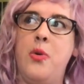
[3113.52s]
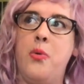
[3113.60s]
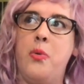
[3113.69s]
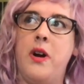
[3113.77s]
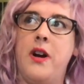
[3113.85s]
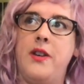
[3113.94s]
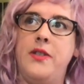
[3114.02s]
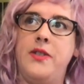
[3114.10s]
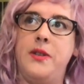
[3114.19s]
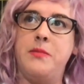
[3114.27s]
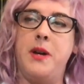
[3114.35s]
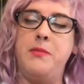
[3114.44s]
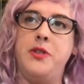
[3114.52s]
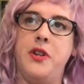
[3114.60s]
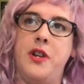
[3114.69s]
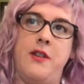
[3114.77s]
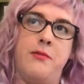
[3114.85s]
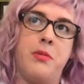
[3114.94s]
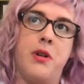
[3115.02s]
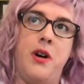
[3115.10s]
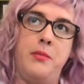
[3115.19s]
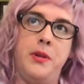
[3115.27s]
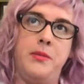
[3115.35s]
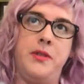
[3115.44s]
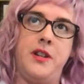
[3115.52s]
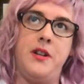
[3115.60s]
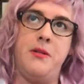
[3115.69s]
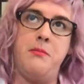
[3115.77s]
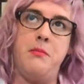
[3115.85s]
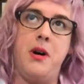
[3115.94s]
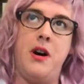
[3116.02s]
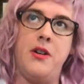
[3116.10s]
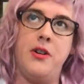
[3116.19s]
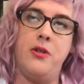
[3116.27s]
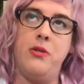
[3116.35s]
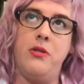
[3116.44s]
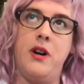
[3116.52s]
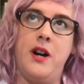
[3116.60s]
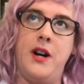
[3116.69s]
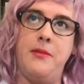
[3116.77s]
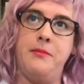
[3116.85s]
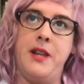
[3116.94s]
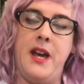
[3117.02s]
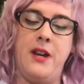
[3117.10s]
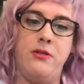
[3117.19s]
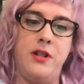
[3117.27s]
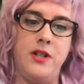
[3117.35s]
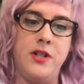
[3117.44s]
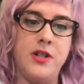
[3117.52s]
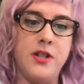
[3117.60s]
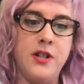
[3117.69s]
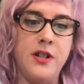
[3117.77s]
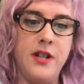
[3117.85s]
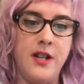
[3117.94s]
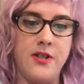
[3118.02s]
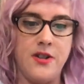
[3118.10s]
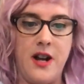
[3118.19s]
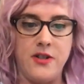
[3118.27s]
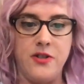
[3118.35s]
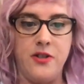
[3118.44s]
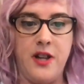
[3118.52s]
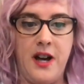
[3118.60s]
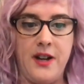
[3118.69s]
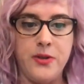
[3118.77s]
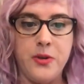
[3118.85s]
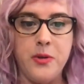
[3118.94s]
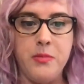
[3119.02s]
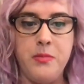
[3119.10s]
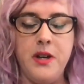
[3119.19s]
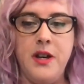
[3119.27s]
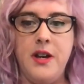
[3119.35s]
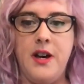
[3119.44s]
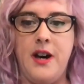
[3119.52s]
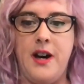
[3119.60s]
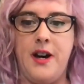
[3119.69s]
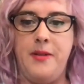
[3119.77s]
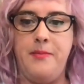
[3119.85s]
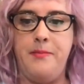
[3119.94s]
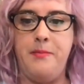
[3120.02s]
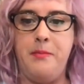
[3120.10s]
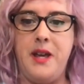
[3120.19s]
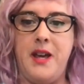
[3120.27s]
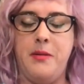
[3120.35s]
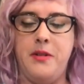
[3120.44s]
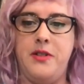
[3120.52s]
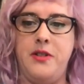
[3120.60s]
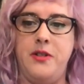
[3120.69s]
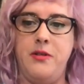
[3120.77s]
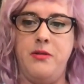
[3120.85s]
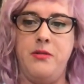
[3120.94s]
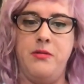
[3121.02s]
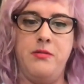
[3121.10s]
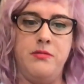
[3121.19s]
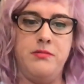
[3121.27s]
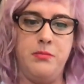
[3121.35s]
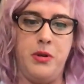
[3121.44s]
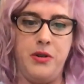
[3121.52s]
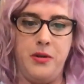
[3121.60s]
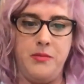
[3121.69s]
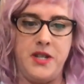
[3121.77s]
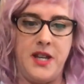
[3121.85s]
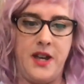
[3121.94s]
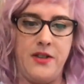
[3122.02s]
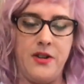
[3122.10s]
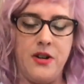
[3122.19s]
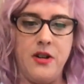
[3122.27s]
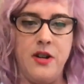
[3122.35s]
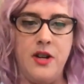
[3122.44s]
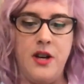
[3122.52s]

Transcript: Whereas sometimes you'll have problems in a mono um, language international classroom, um, being able to pull them together